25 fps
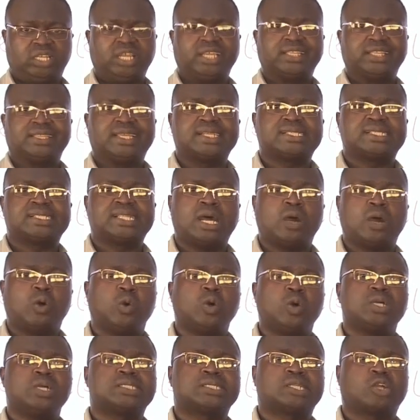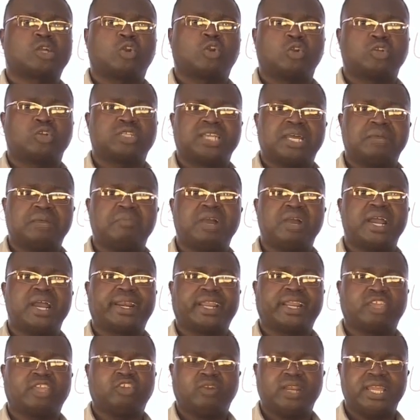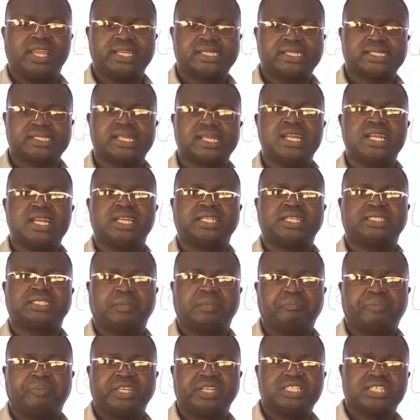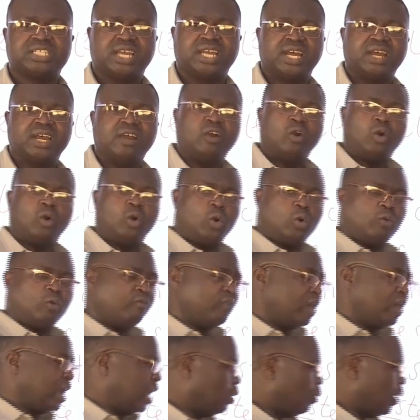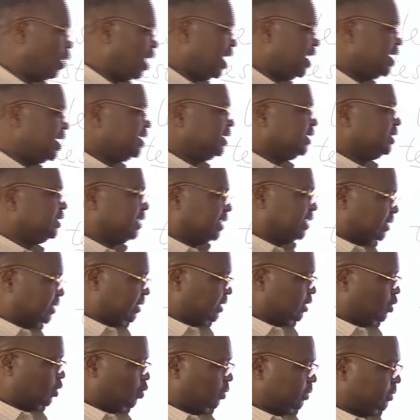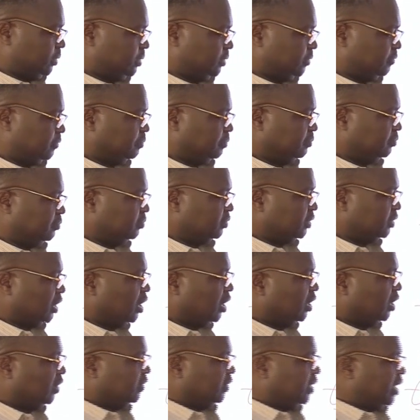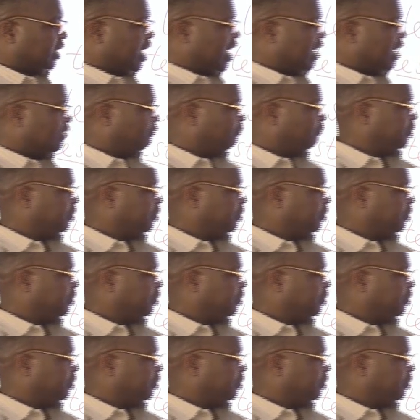That's how scrotum regulates temperature of our testicles. Then I have